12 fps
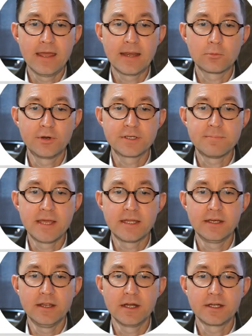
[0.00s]
And I'm going to
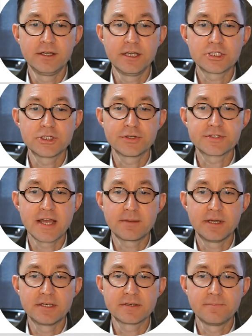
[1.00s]
make it a conditional
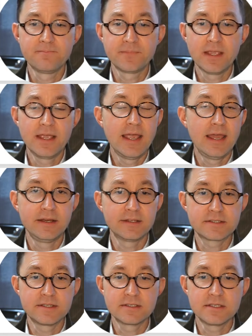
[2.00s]
segment. And
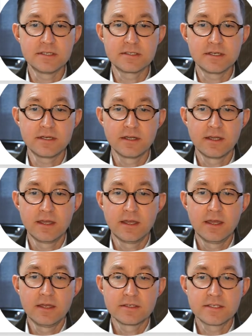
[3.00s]
it's this easy.
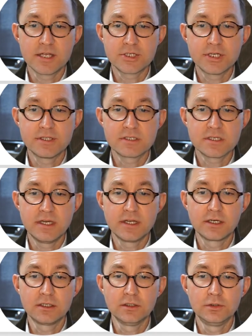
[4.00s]
Sessions
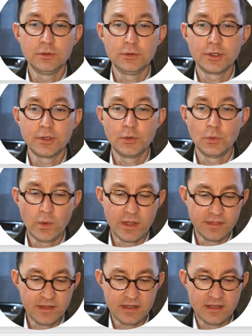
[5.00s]
include
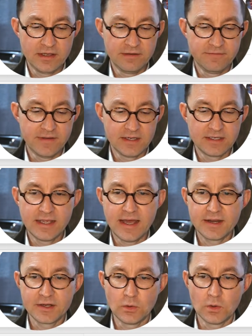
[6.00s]
when the event
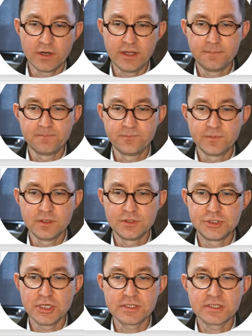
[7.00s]
category,
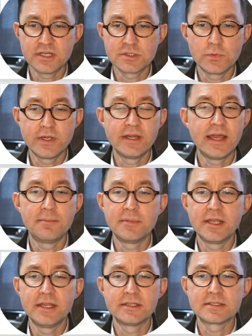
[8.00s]
just as we
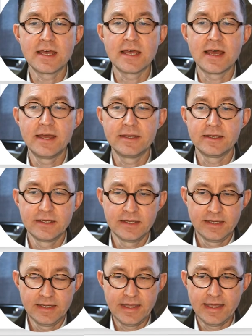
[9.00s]
named it inside
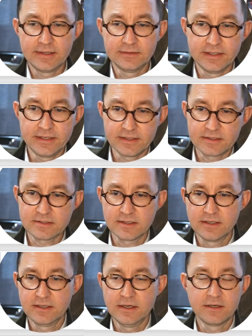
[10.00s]

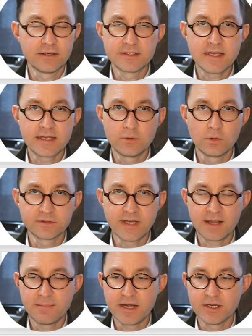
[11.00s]
Analytics or inside Google
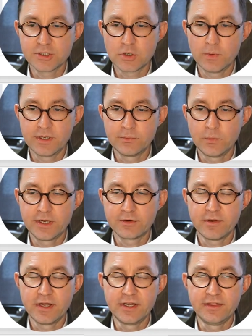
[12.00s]
Tag Manager when we
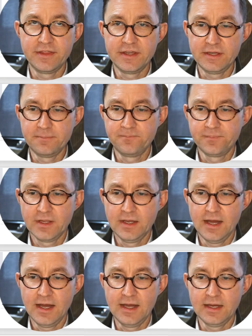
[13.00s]
created the
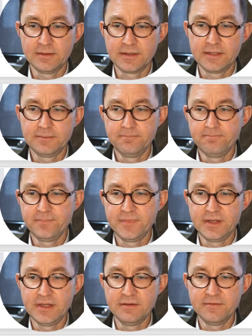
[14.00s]
uh,
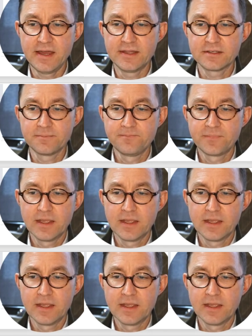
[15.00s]
the event,